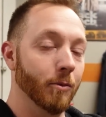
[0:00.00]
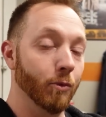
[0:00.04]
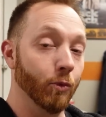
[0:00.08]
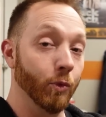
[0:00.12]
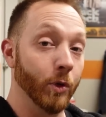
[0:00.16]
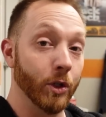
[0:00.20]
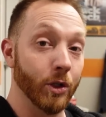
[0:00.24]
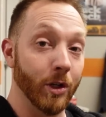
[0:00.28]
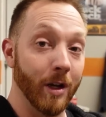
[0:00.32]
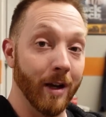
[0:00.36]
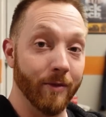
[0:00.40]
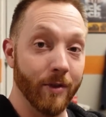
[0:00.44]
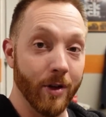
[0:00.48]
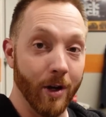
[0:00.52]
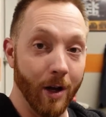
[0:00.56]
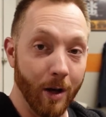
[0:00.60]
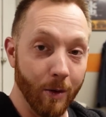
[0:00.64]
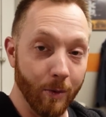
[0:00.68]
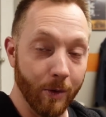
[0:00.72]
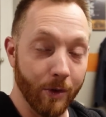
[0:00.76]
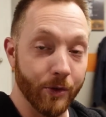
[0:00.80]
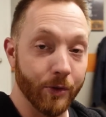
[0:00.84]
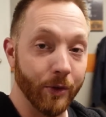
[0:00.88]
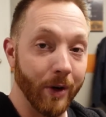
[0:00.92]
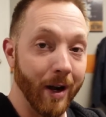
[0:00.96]
We should have the
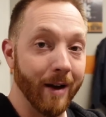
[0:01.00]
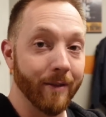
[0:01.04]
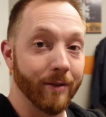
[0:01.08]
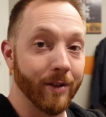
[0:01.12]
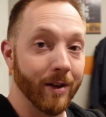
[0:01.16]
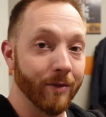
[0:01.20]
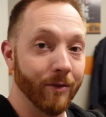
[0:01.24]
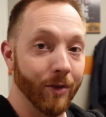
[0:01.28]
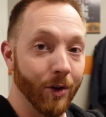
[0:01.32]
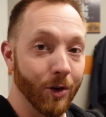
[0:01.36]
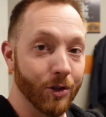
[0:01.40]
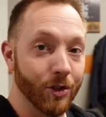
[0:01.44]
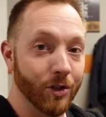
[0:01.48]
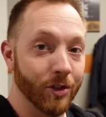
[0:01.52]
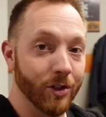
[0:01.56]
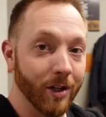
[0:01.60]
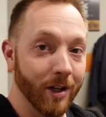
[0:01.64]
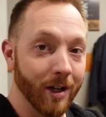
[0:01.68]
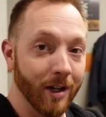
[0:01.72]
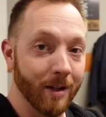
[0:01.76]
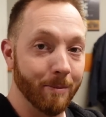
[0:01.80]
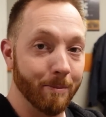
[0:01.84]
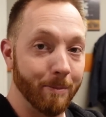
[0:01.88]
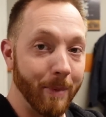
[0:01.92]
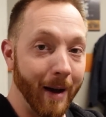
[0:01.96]
all-wheel drive conversion
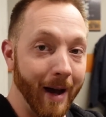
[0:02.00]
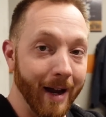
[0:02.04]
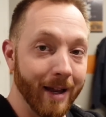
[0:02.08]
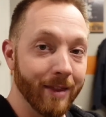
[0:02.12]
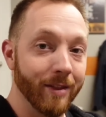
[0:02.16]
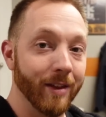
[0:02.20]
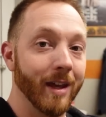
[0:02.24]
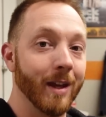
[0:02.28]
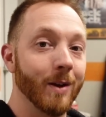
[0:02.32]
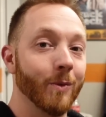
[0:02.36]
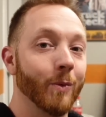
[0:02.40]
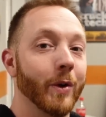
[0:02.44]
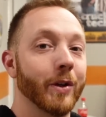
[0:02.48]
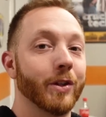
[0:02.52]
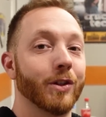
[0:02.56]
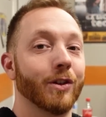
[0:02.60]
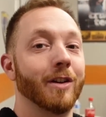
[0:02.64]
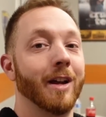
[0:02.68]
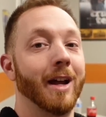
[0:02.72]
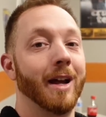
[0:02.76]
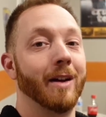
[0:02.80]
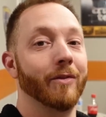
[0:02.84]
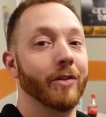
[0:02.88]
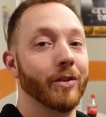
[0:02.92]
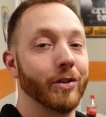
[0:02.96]
done by then. We should
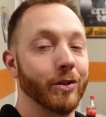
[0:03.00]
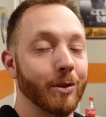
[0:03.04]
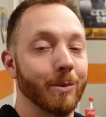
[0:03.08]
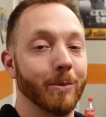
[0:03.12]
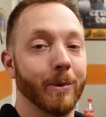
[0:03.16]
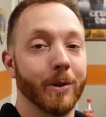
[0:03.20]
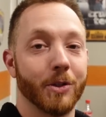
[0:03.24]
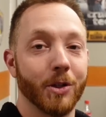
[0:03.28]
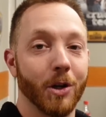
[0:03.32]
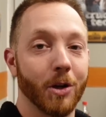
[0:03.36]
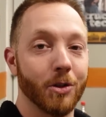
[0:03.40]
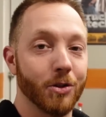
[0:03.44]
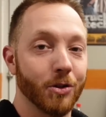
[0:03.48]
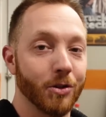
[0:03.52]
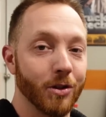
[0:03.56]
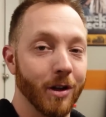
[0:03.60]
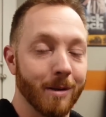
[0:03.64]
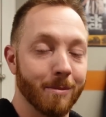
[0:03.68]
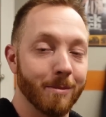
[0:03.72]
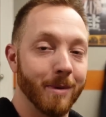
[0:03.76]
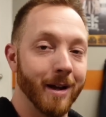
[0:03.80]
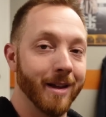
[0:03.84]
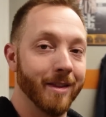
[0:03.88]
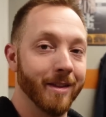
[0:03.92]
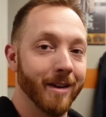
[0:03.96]
have the supercharger
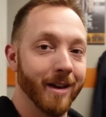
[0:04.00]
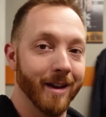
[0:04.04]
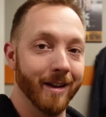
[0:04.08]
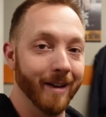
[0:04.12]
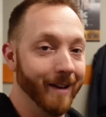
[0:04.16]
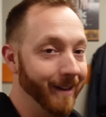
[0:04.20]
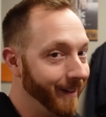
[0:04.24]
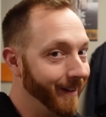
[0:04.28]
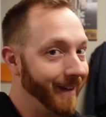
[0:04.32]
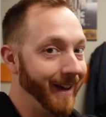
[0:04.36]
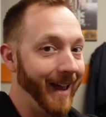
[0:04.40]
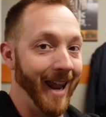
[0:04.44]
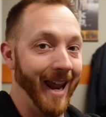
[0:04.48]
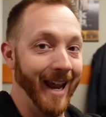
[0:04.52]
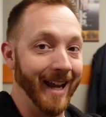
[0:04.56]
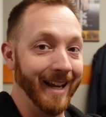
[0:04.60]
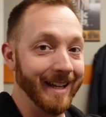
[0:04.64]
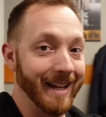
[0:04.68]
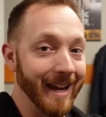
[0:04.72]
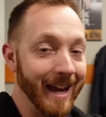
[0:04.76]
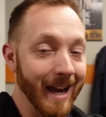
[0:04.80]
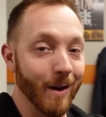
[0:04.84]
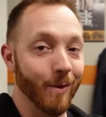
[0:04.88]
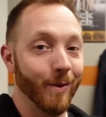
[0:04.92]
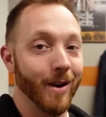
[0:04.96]
done by then. And I
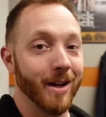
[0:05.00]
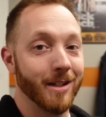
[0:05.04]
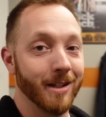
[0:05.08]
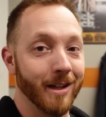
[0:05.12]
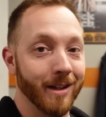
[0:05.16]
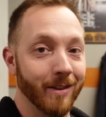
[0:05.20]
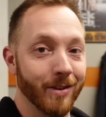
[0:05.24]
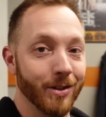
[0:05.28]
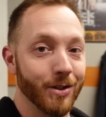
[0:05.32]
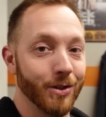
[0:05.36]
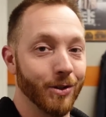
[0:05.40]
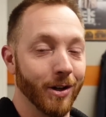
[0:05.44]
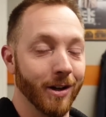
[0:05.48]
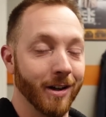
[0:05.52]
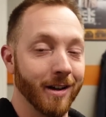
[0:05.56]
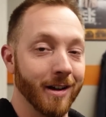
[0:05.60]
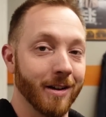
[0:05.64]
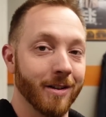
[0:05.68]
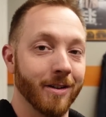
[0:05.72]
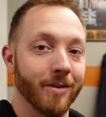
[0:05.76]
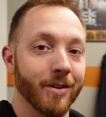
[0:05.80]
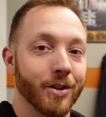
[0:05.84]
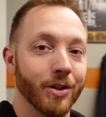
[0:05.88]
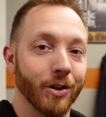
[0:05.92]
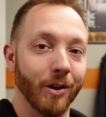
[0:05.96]
can't wait to get this truck
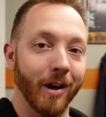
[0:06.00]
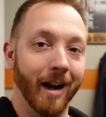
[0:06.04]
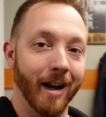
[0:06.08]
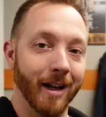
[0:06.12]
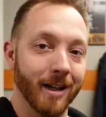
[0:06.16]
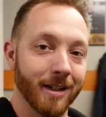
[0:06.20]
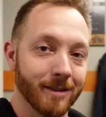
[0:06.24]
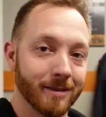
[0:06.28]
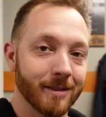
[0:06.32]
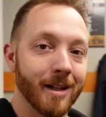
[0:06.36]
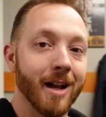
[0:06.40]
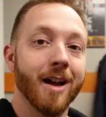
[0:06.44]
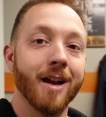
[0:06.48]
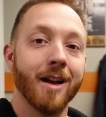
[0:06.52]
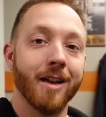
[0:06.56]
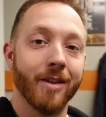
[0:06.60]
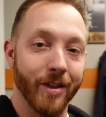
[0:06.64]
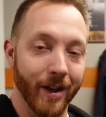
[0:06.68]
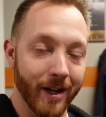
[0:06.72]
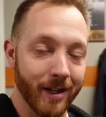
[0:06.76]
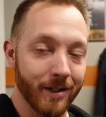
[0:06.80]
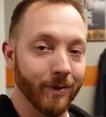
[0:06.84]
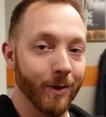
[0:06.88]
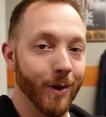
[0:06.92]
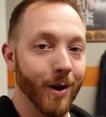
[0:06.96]
out on the track.
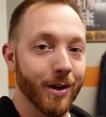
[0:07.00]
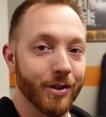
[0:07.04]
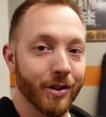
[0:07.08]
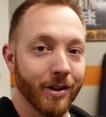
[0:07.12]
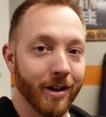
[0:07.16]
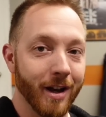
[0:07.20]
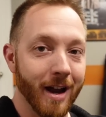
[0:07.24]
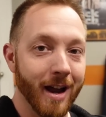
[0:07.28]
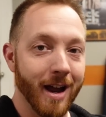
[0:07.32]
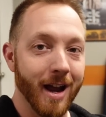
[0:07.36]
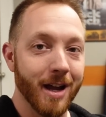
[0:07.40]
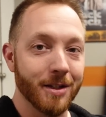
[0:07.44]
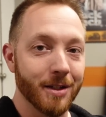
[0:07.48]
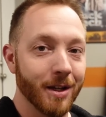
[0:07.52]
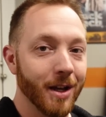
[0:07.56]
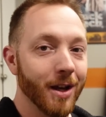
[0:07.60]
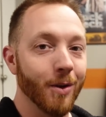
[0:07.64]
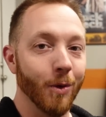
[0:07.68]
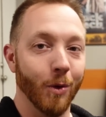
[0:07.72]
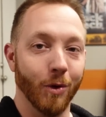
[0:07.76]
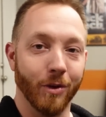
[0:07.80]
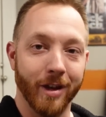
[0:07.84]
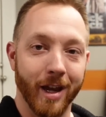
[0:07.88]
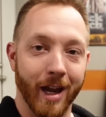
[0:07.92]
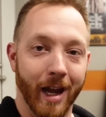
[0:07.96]
Thanks for watching, guys.
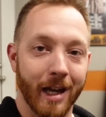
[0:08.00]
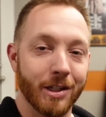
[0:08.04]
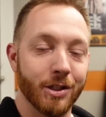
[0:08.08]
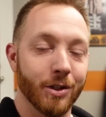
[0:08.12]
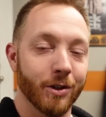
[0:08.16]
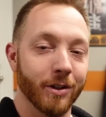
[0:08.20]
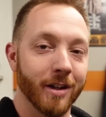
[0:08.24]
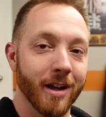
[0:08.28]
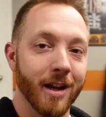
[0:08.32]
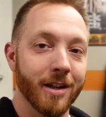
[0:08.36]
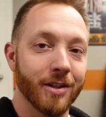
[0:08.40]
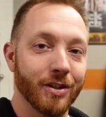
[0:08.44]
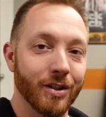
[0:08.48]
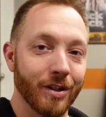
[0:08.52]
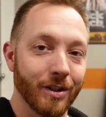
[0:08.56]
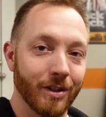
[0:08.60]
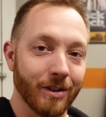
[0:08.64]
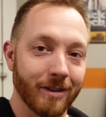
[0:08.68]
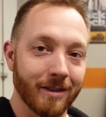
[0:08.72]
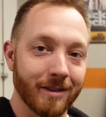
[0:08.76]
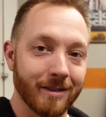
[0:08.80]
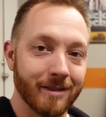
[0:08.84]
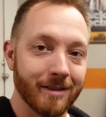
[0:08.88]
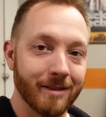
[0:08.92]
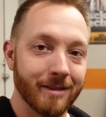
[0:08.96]
We'll catch you again
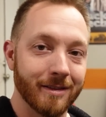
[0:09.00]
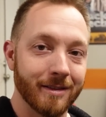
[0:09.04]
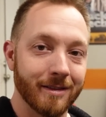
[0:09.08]
soon.